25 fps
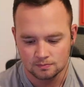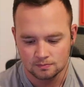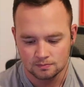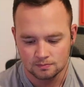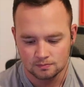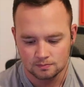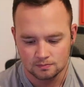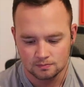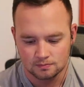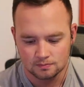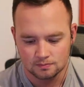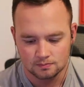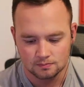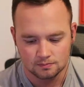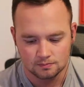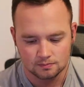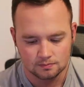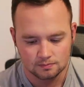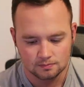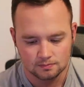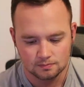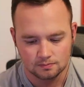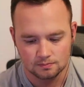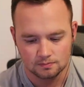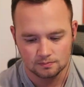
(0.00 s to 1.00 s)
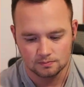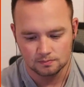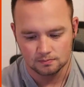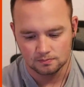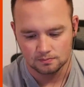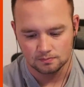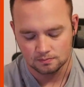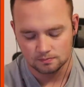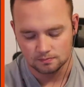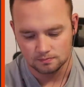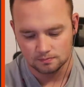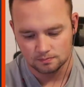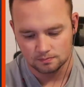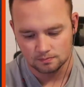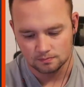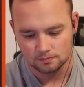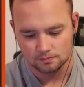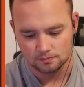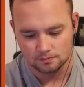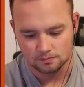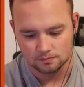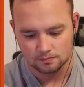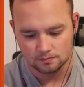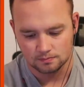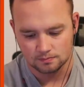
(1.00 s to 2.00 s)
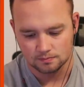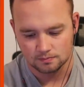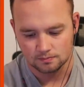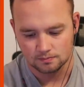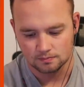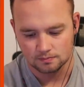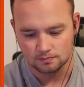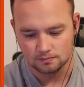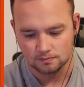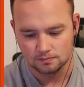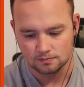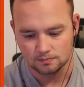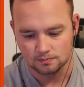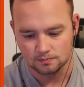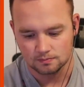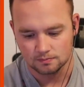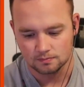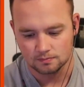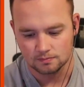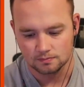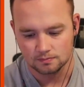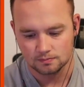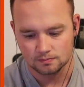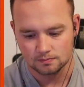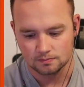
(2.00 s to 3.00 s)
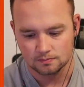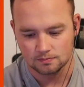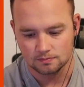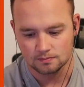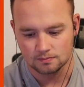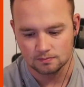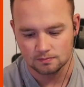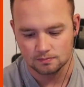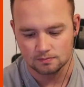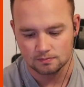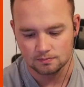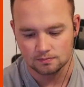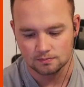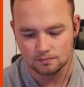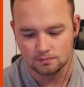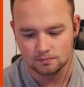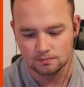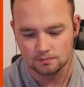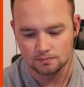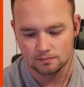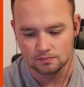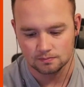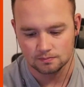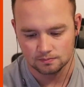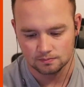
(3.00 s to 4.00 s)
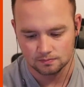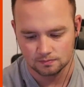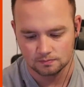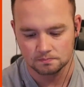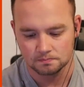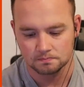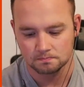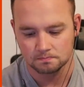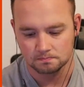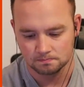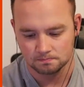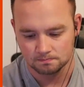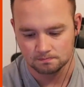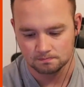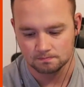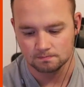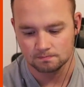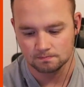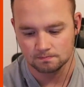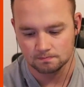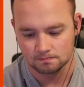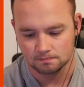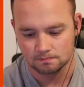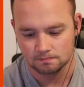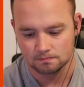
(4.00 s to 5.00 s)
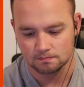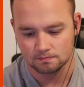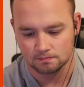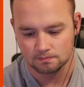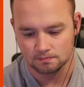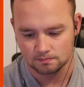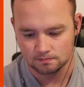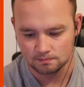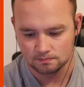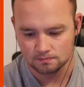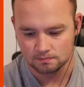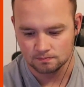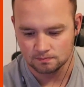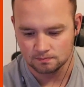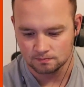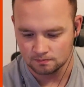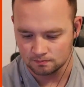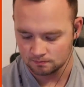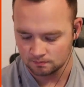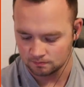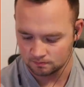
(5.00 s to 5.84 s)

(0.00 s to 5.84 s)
No words are spoken by the person on screen.